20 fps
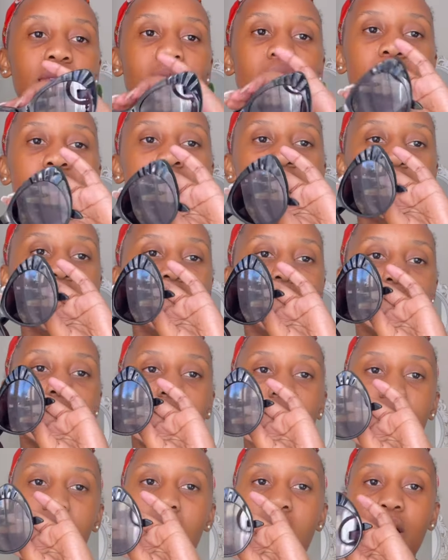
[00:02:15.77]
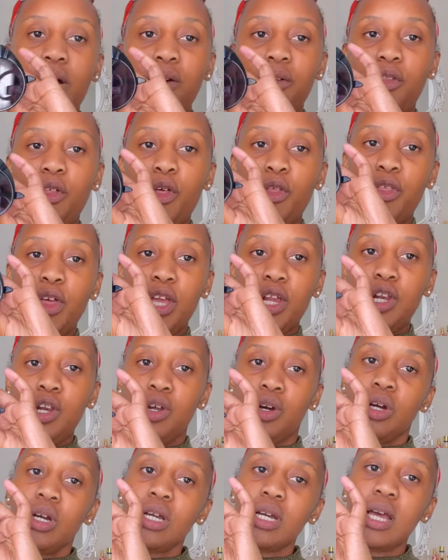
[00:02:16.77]
And this is how they
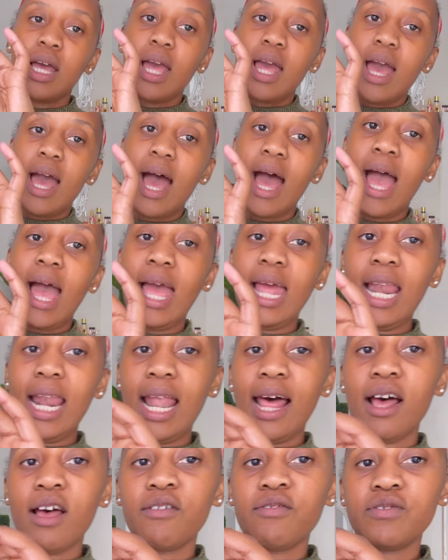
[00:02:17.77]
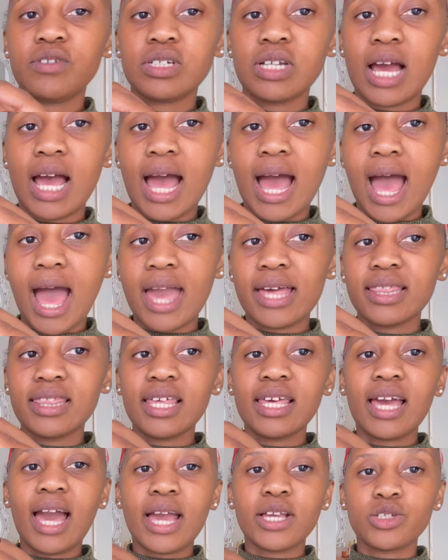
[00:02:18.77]
look. I loved, I
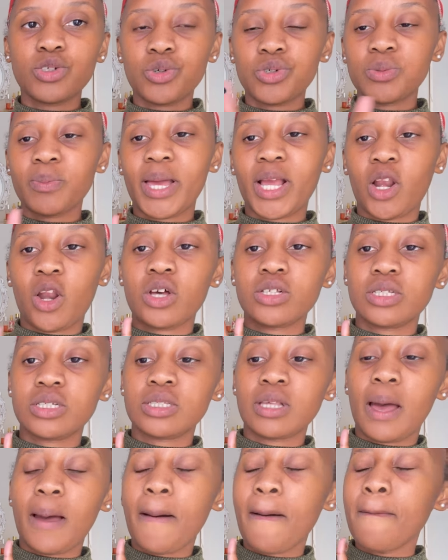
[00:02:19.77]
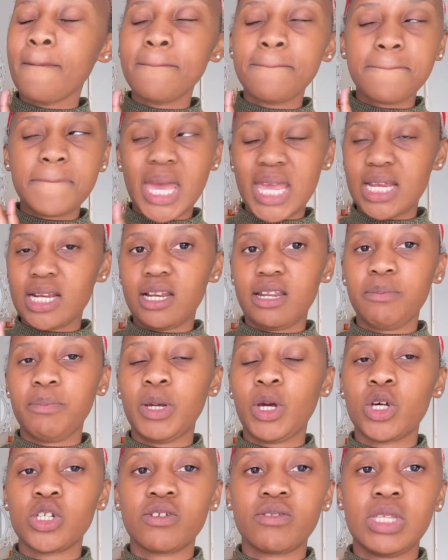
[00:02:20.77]
think I chose my glasses mainly
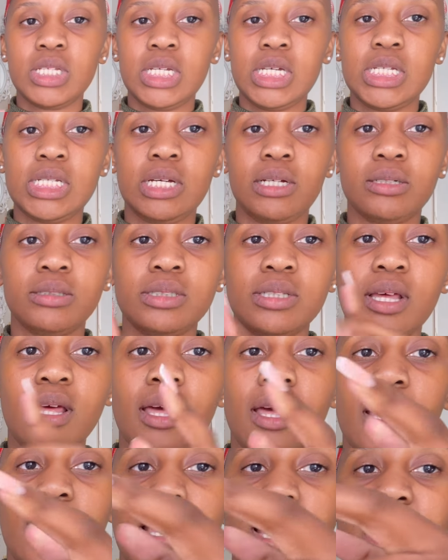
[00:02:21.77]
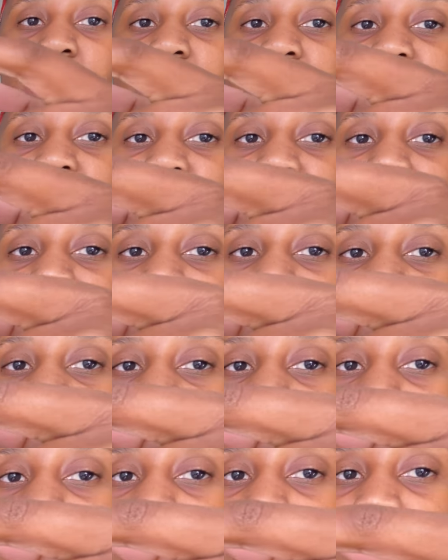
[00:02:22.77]
because of the details. I love that,
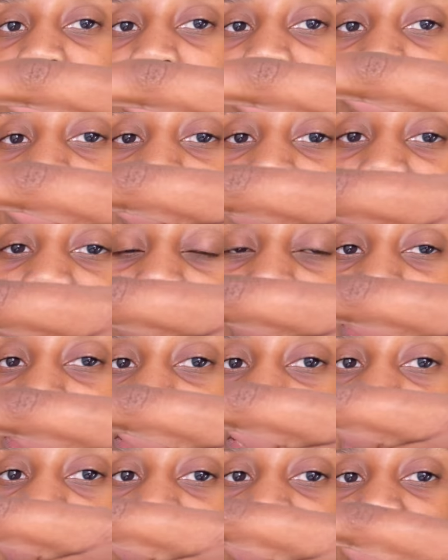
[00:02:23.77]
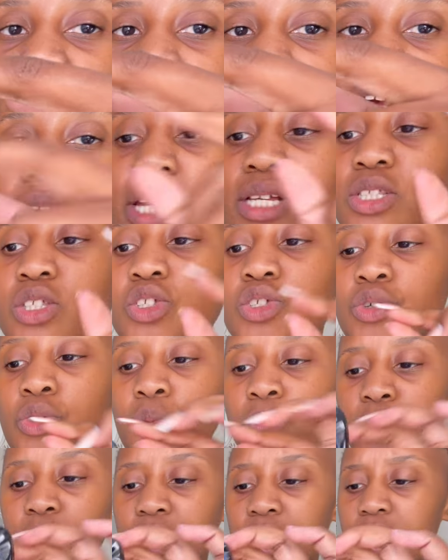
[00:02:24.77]
you know, the texture here. It's so
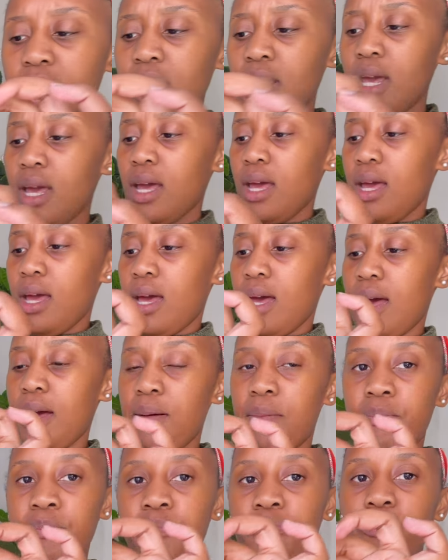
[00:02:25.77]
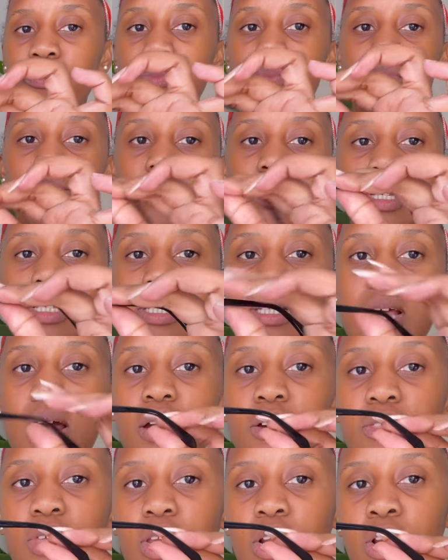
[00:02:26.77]
pretty um, this is
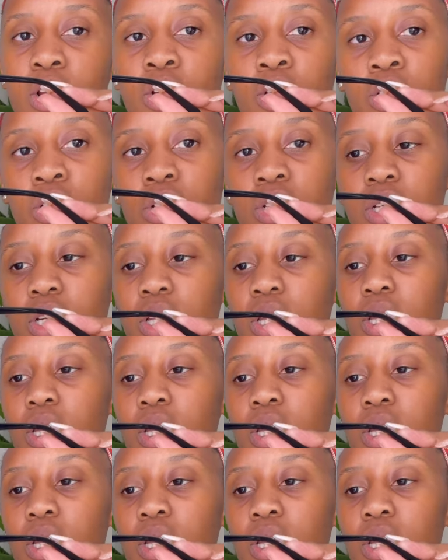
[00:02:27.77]
how they look